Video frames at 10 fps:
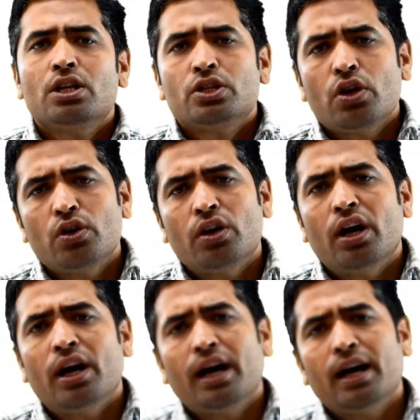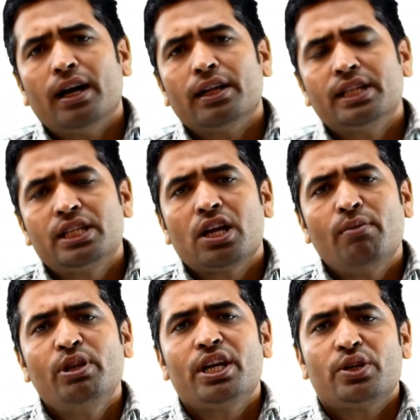So this
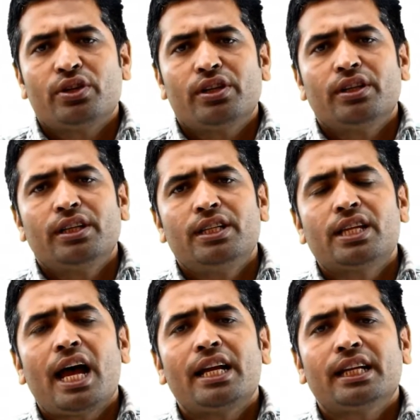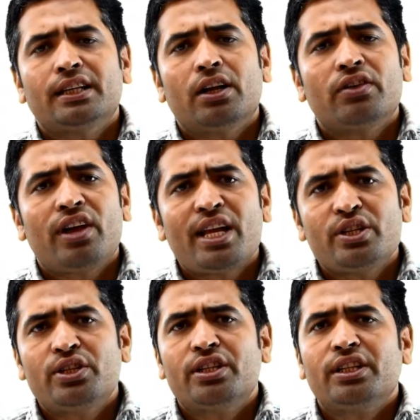communication inside an
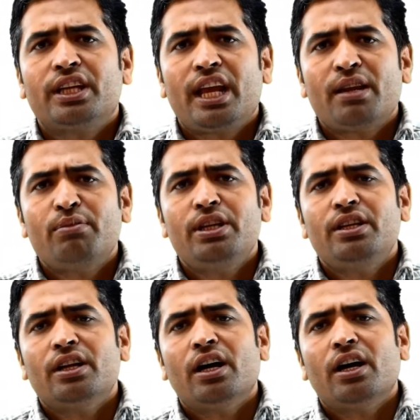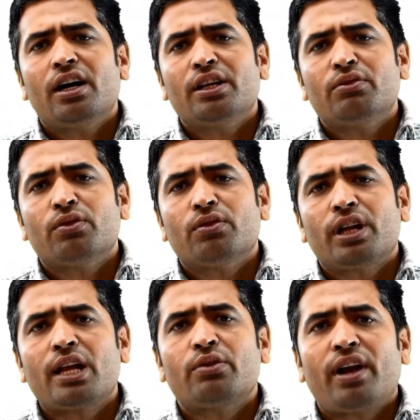organization can be
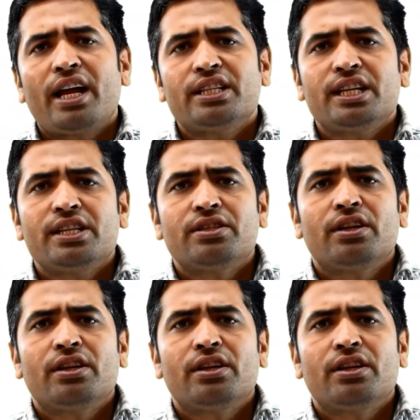categorized as